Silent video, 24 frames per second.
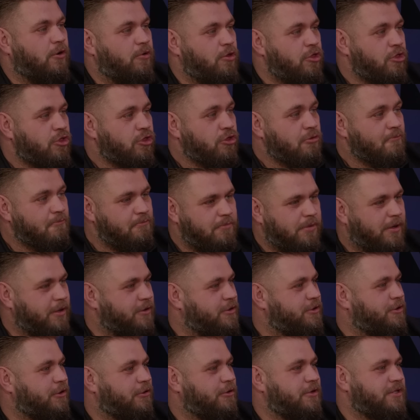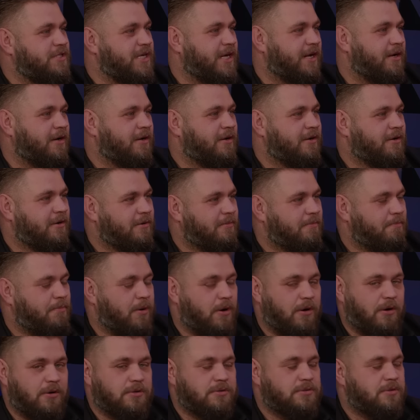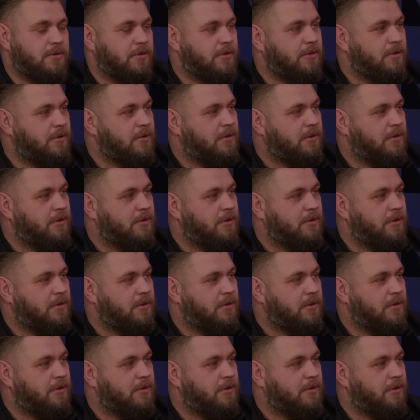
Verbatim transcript: go and suck us in. Pause.